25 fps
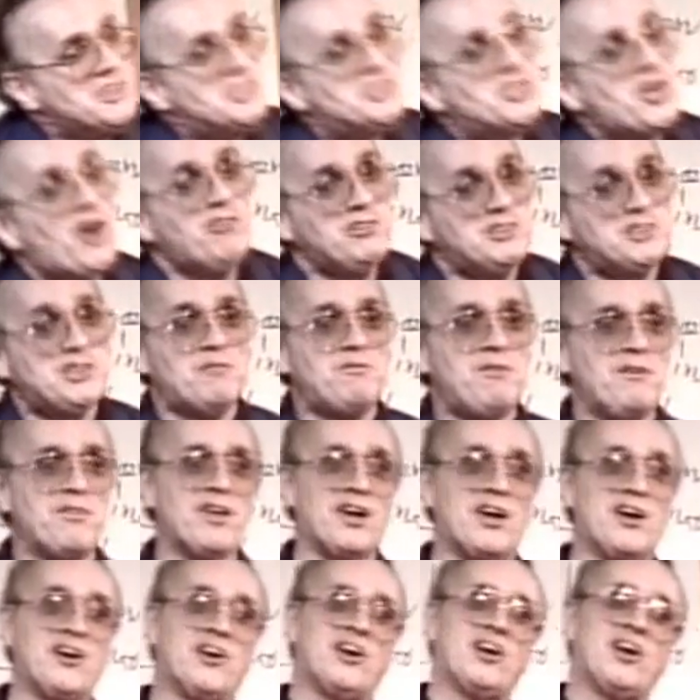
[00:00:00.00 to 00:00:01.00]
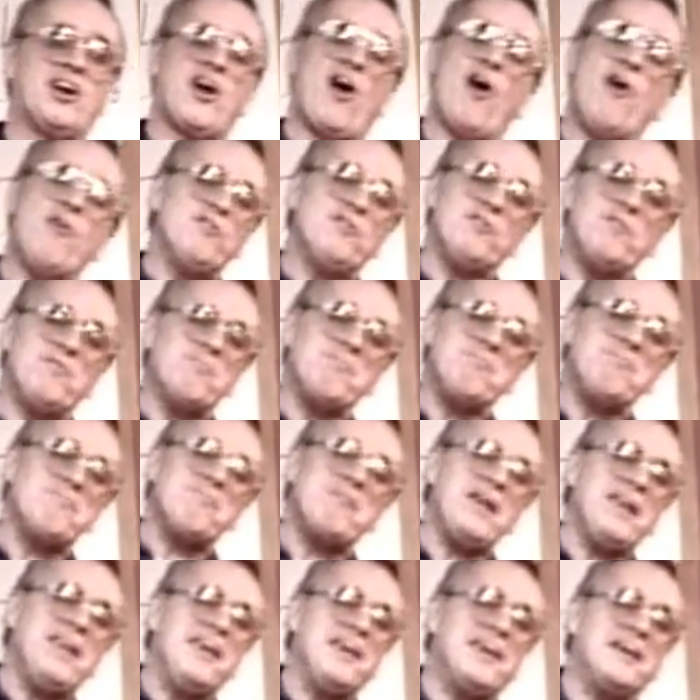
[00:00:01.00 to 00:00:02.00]
to Joseph of the coat of
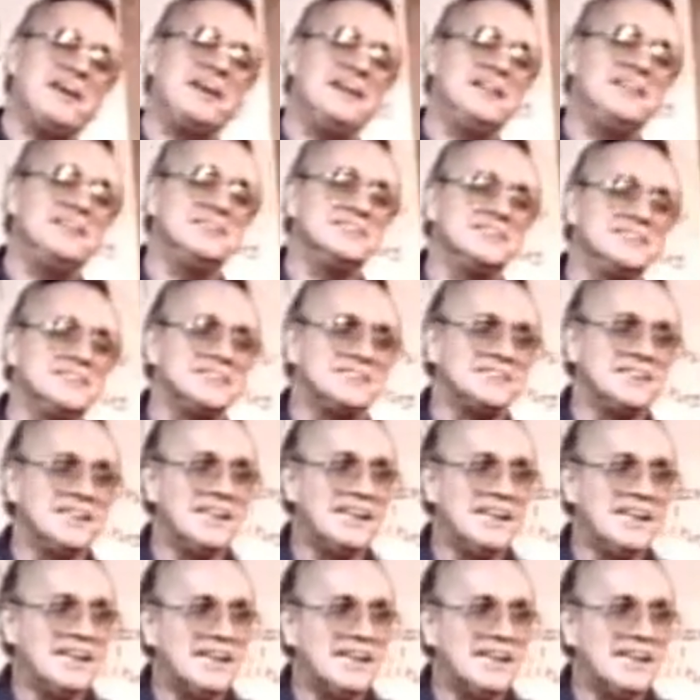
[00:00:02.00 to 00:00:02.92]
many colors.